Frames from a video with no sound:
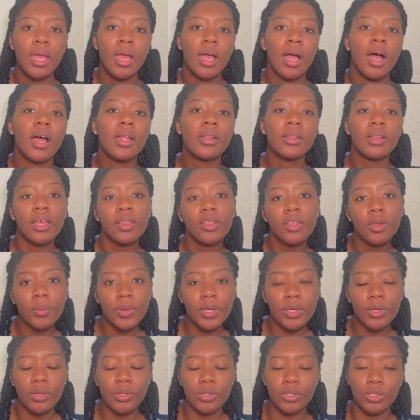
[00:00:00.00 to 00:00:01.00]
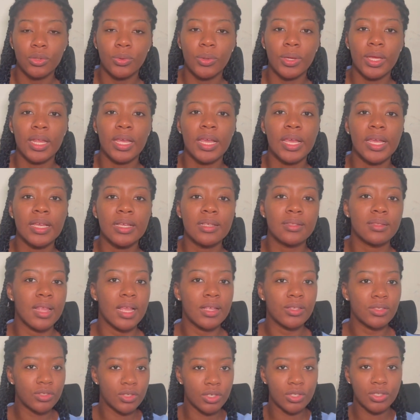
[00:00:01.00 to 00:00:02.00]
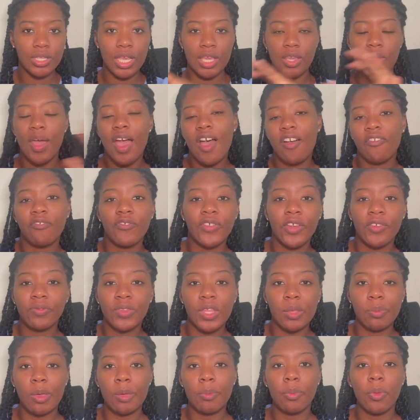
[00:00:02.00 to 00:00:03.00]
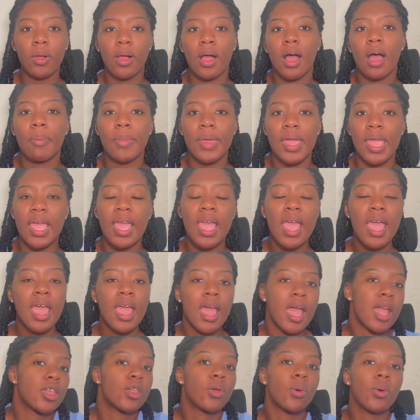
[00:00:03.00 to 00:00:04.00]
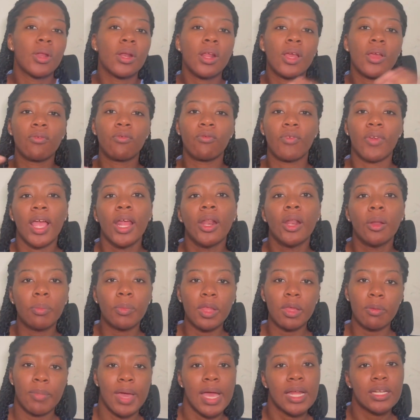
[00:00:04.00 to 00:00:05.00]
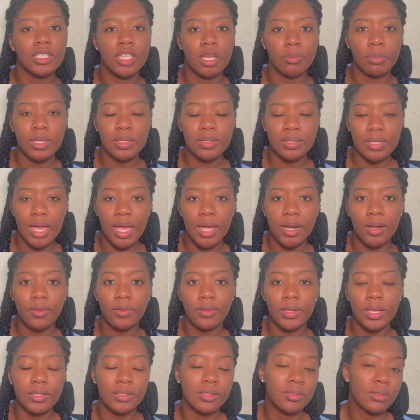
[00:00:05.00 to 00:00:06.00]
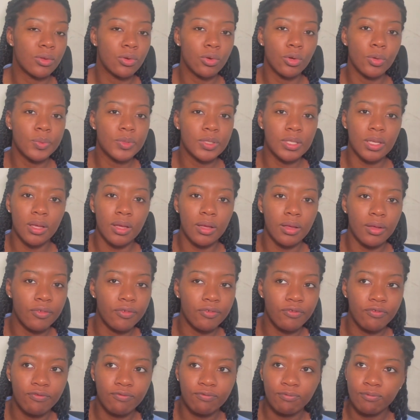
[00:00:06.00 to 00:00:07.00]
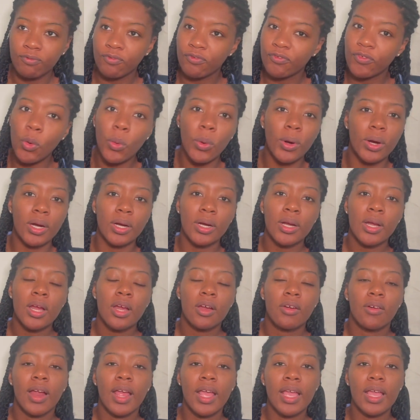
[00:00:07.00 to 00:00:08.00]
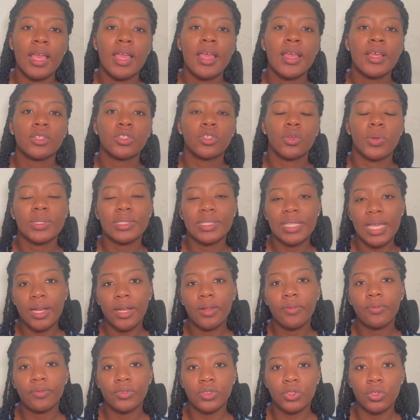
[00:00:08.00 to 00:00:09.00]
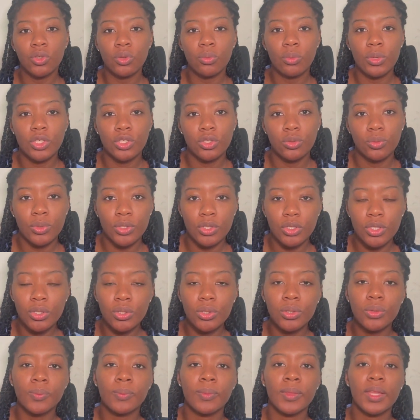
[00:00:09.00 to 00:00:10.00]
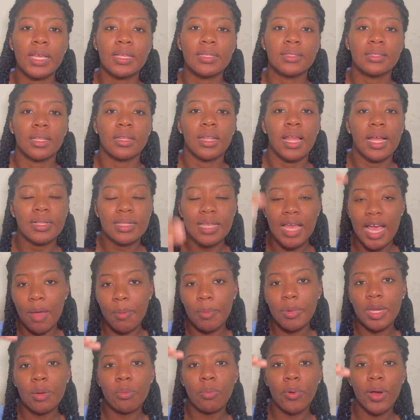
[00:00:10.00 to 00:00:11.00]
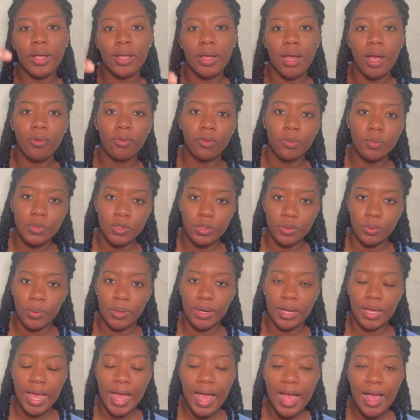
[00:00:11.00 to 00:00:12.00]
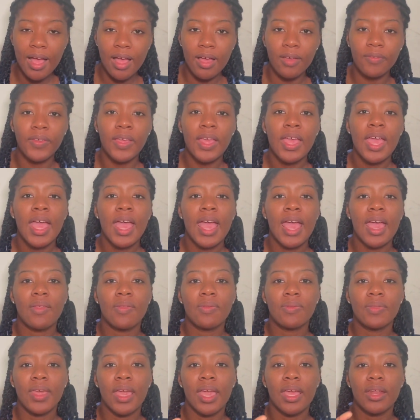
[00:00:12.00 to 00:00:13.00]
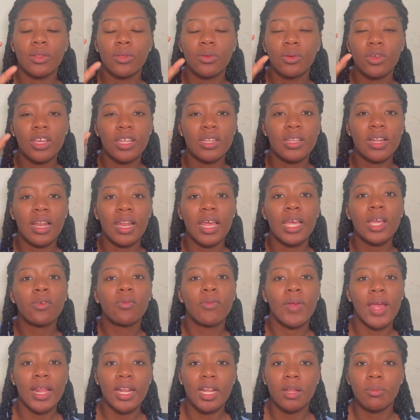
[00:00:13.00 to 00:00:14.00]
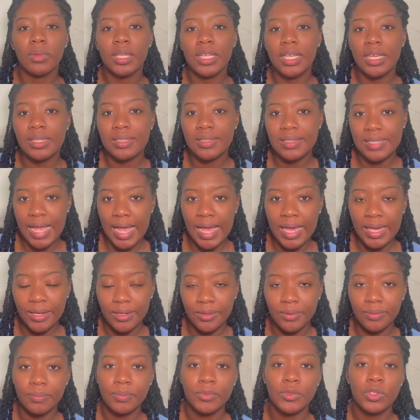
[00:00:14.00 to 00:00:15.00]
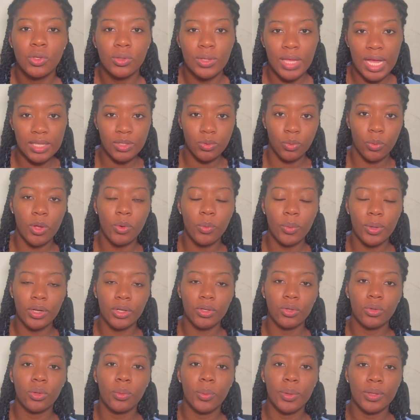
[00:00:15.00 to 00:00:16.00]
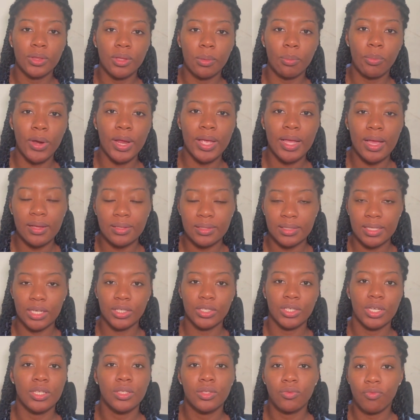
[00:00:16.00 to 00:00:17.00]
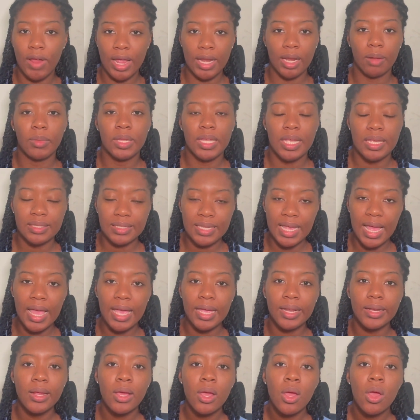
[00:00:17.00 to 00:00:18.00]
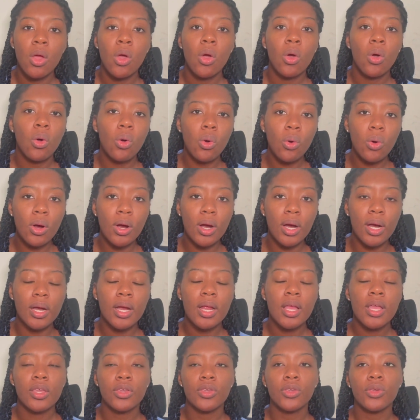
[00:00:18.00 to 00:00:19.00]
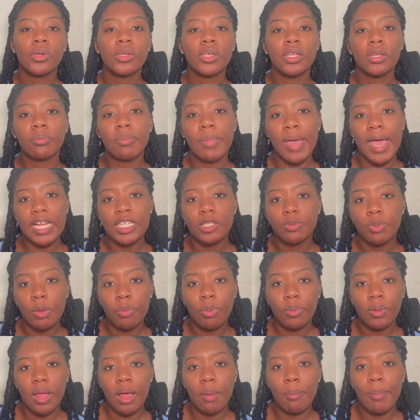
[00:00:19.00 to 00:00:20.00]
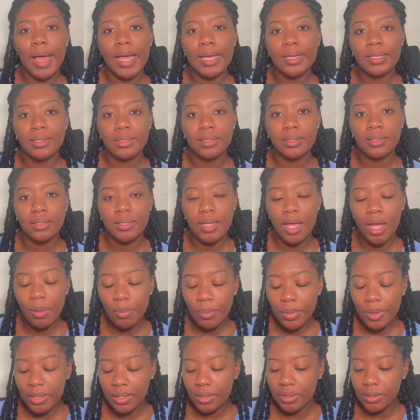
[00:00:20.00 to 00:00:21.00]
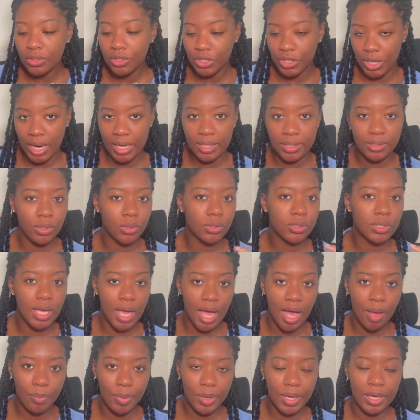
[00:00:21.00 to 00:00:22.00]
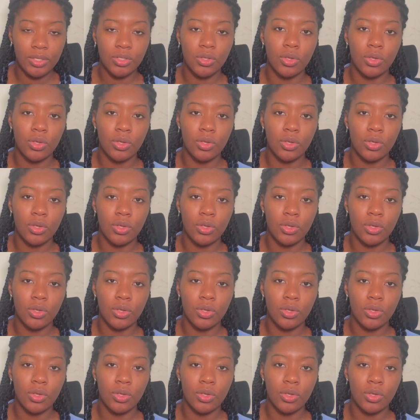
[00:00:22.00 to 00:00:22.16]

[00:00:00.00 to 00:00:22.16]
Another way you could do it is, let's just say you have 50 people coming and you want to randomly match them in groups of 4, right? So inside of Zoom, what you would do is select how many breakout rooms you want to have, and then you could click randomly assign. So that's one way to do it with the breakout sessions, randomly assign. Or you could match people up by subject topic.